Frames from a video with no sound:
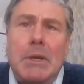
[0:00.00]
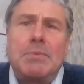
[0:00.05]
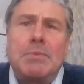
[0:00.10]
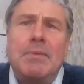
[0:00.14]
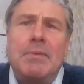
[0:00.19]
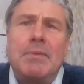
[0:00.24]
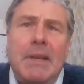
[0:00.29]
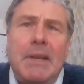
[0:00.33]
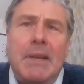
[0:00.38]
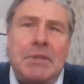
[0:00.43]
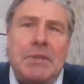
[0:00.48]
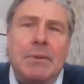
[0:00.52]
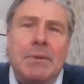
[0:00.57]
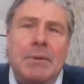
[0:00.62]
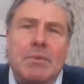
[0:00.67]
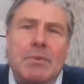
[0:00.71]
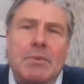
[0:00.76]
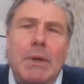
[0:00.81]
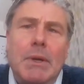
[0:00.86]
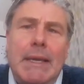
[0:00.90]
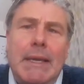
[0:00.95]
those
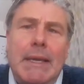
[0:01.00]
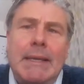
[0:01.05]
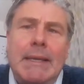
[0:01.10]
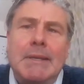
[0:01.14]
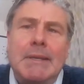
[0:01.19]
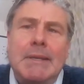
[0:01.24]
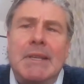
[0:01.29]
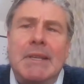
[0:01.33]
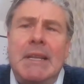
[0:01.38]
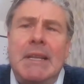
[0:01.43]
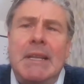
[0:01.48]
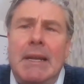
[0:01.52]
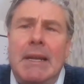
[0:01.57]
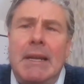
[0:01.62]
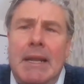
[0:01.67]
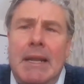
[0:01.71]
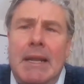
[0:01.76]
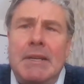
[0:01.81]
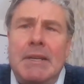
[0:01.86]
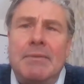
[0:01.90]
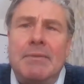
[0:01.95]
professionals working in the City
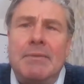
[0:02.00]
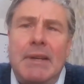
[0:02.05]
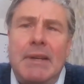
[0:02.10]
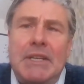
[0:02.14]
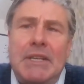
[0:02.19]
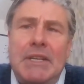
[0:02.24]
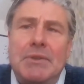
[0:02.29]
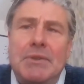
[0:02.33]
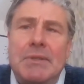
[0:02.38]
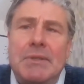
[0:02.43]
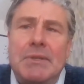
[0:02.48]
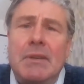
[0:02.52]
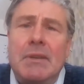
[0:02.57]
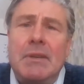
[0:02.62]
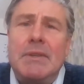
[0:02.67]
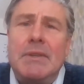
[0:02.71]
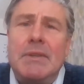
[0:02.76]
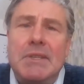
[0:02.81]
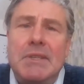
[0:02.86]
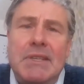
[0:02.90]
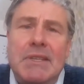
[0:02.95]
of London financial
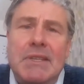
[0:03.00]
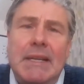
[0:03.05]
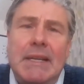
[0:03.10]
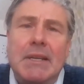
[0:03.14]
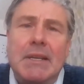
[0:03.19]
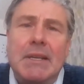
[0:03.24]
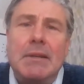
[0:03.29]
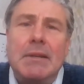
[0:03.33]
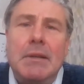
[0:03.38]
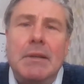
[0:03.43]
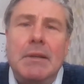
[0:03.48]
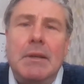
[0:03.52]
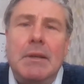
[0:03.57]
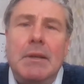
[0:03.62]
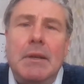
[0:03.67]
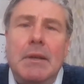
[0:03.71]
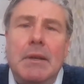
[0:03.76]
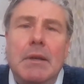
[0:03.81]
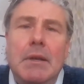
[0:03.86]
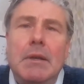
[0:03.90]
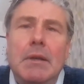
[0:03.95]
services sector,
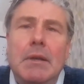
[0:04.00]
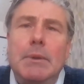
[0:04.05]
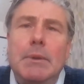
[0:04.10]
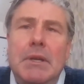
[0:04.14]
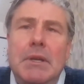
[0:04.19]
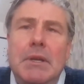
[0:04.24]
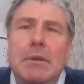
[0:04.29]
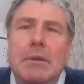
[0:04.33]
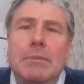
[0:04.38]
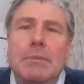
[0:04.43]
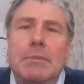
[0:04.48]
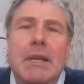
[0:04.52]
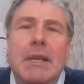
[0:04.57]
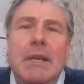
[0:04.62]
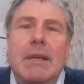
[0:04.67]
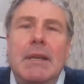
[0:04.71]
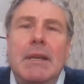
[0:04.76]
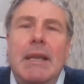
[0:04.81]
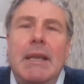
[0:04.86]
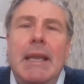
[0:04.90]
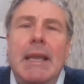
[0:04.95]
who are termed
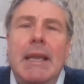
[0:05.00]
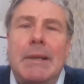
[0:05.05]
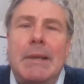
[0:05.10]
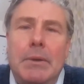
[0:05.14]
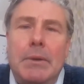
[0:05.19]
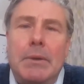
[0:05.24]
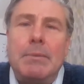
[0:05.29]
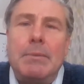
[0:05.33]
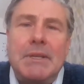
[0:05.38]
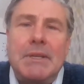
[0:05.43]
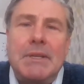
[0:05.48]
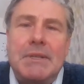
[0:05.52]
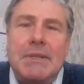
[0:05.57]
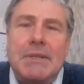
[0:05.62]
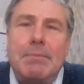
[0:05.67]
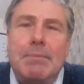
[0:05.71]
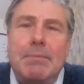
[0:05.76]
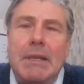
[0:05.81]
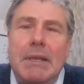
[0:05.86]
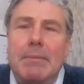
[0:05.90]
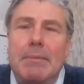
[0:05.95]

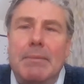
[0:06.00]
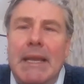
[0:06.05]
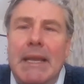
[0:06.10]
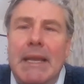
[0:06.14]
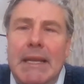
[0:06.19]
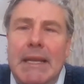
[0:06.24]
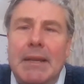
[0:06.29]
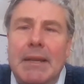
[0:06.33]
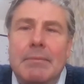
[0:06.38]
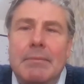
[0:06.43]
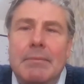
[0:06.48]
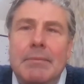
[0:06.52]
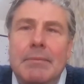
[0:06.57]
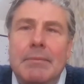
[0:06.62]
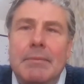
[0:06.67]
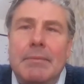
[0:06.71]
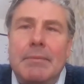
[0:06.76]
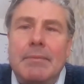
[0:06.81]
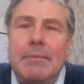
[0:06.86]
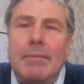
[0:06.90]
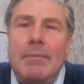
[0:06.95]
economists by the media,
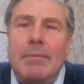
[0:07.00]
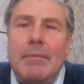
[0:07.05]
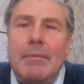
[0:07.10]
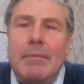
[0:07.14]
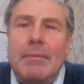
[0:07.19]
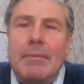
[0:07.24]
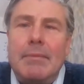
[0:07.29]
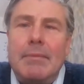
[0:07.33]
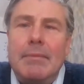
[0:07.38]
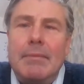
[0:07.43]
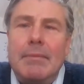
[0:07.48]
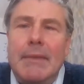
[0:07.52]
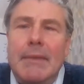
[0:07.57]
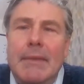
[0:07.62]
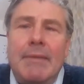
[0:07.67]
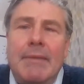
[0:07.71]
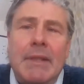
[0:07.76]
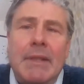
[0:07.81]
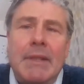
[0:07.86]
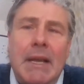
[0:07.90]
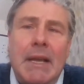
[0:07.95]

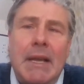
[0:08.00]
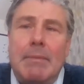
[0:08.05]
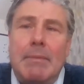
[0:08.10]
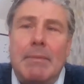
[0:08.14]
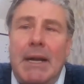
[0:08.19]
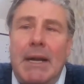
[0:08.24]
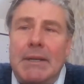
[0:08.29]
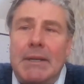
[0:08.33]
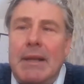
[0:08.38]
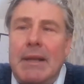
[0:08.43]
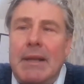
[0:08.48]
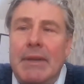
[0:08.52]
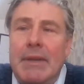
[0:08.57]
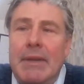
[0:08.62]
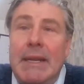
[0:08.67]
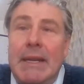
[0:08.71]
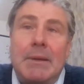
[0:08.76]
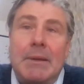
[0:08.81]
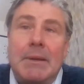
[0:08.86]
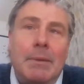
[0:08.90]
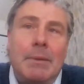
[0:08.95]
even though they might not have
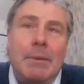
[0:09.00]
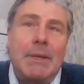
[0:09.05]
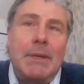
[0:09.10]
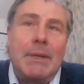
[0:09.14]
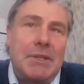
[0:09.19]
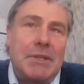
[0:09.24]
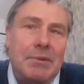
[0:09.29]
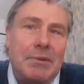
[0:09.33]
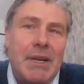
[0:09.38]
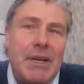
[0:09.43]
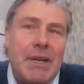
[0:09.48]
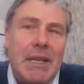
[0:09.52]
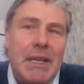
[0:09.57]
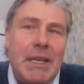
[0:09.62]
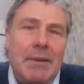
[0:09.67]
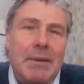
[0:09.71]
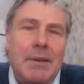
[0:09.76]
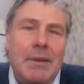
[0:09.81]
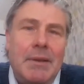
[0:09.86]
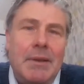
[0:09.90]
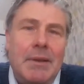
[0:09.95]
an economics
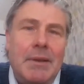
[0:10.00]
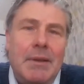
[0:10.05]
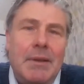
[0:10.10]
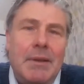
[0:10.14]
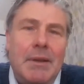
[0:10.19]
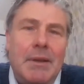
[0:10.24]
degree,